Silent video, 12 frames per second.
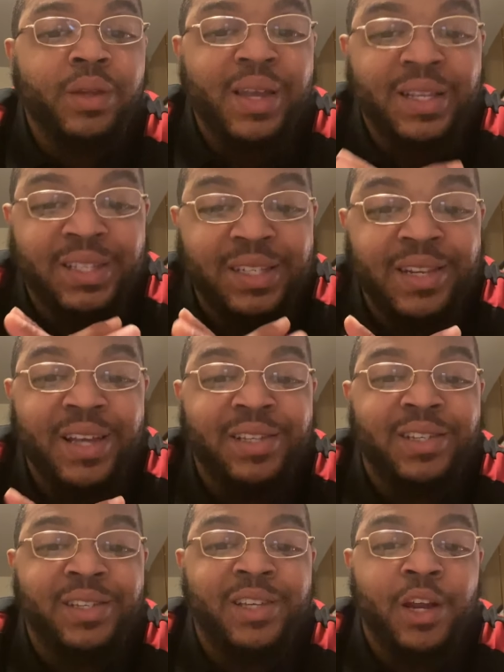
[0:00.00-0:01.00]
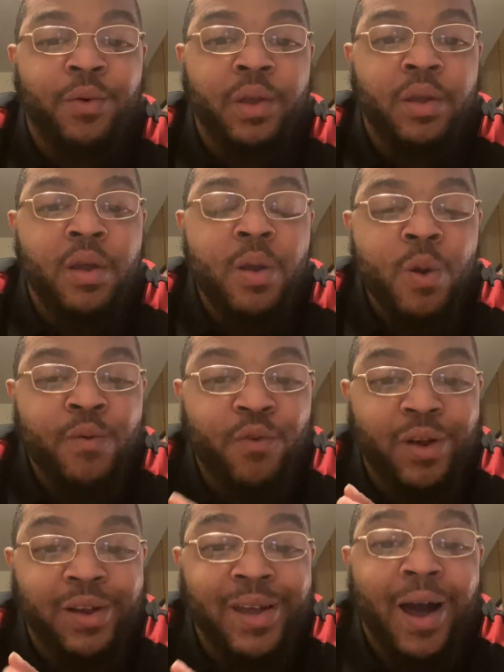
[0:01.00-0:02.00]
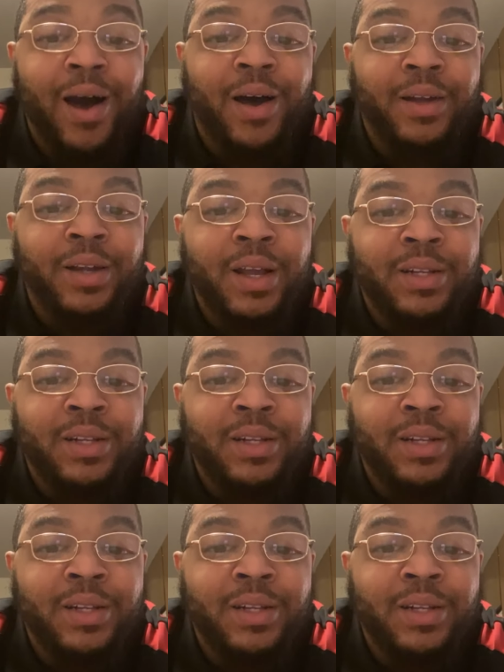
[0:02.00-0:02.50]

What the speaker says: it's necessary for God